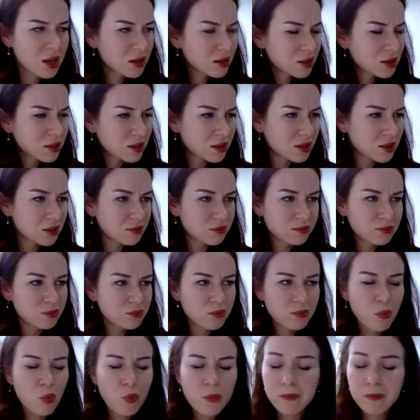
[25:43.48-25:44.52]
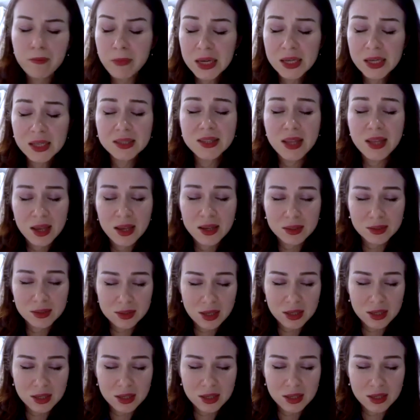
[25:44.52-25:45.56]
many days,
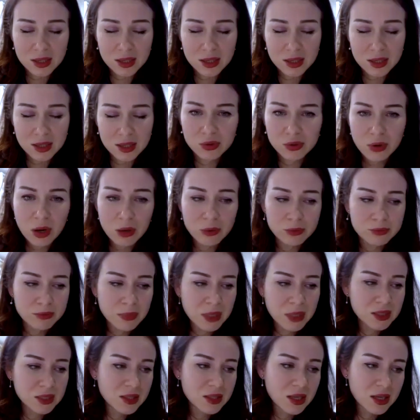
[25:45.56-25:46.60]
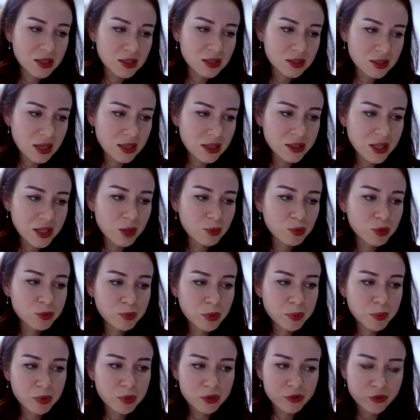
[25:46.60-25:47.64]
actually, throughout many days, and they
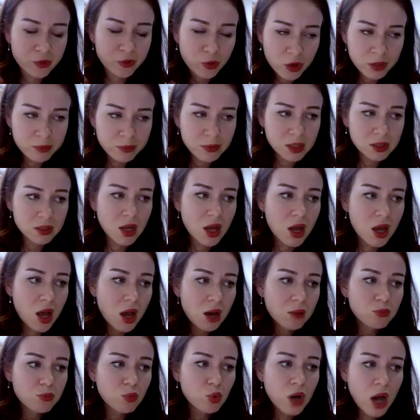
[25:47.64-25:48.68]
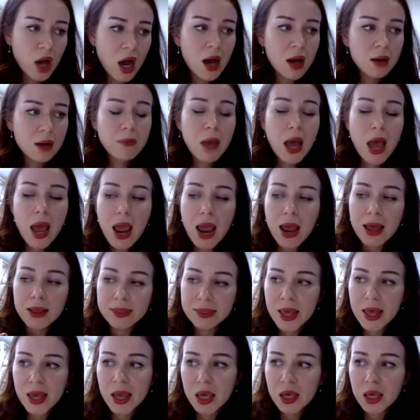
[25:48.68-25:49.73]
would be performing Mugham, and
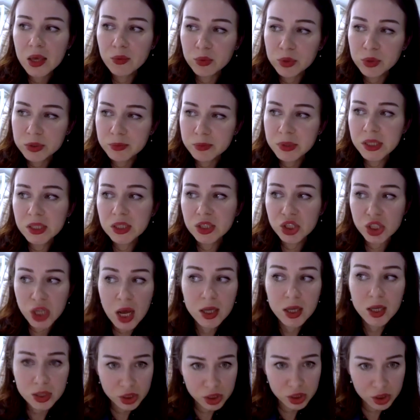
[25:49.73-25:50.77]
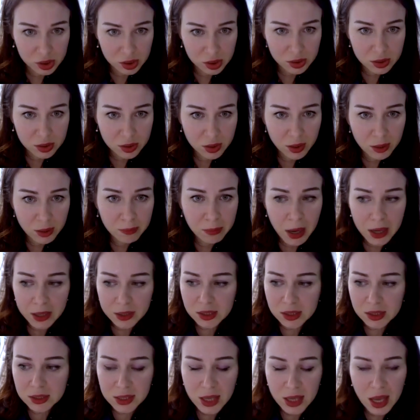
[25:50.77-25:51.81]
they would be judged by
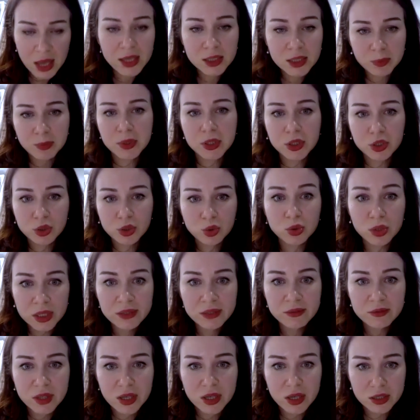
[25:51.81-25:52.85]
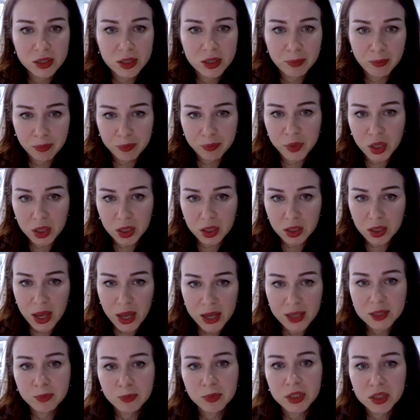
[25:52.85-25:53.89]
these experts who lived there, the
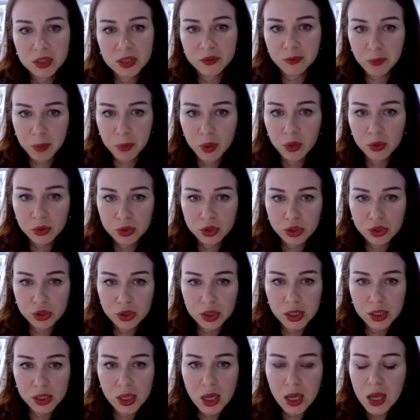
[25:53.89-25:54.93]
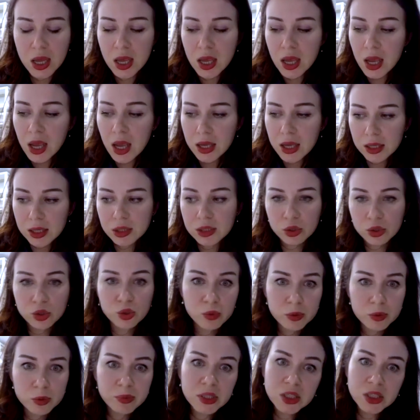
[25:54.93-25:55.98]
experts of poetry, who
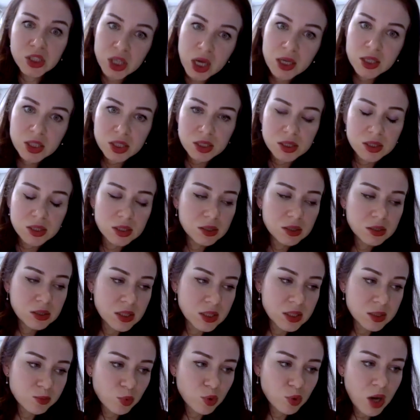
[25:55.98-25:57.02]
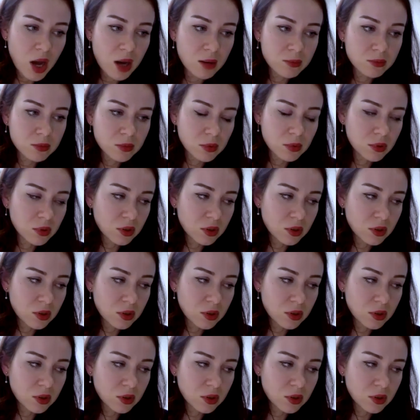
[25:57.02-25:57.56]
would be judging these Mugham